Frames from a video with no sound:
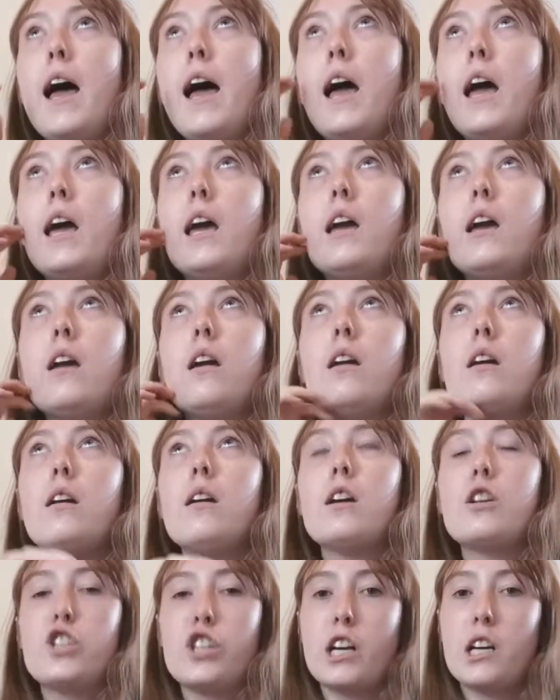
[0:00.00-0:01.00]

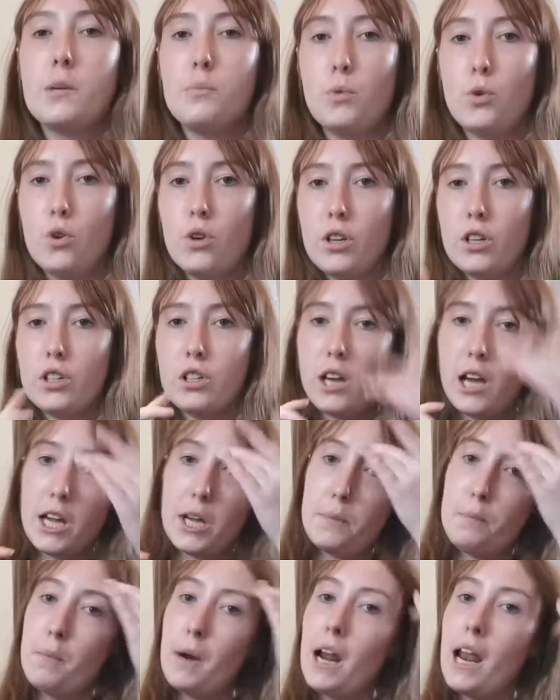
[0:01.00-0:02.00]
a checkerboard
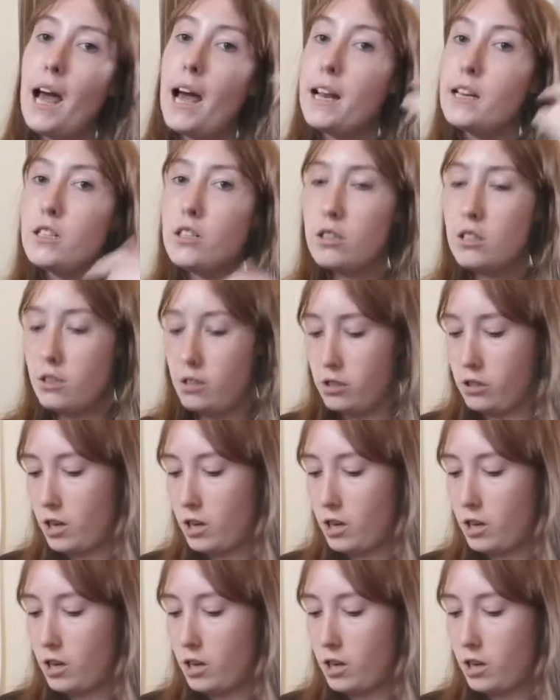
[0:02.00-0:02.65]
like plaid